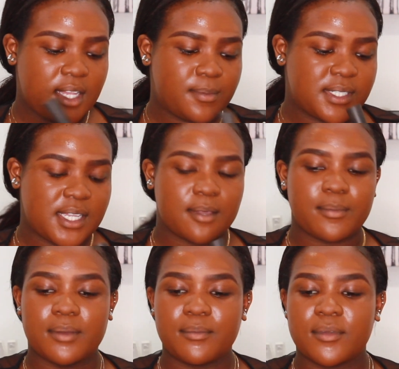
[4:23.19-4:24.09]
I'm gonna take a
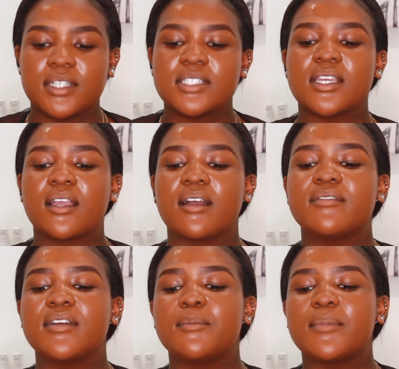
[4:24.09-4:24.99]
bit more to
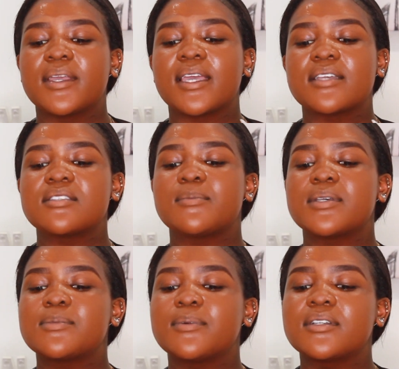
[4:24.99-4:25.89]
cover up my
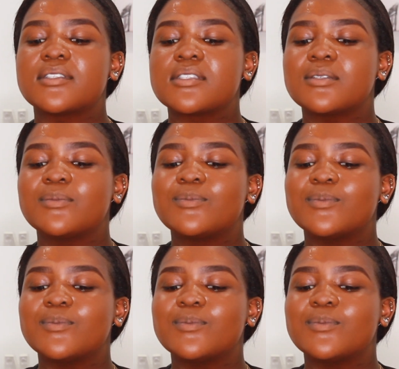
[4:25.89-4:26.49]
eczema spots.